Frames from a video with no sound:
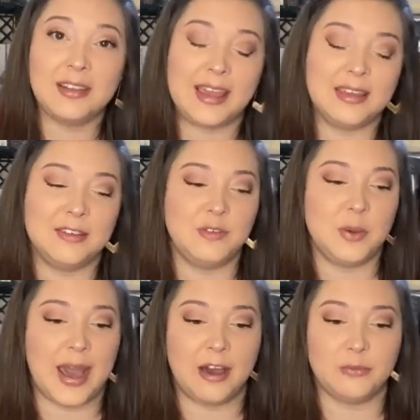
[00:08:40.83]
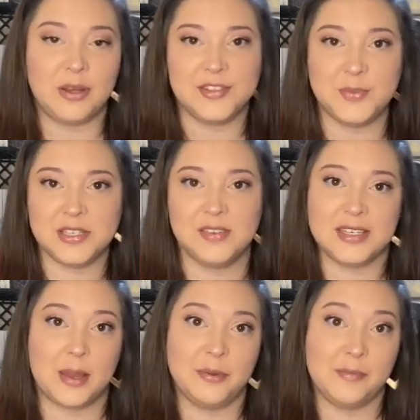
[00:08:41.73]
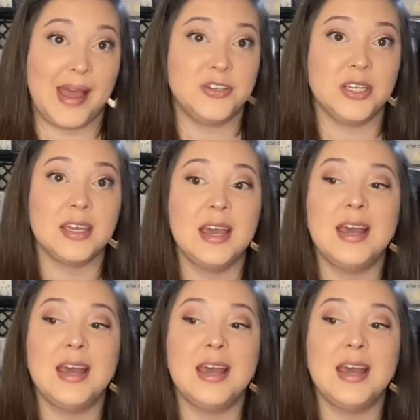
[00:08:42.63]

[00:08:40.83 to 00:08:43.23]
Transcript: Like, if you have one specific type of magic,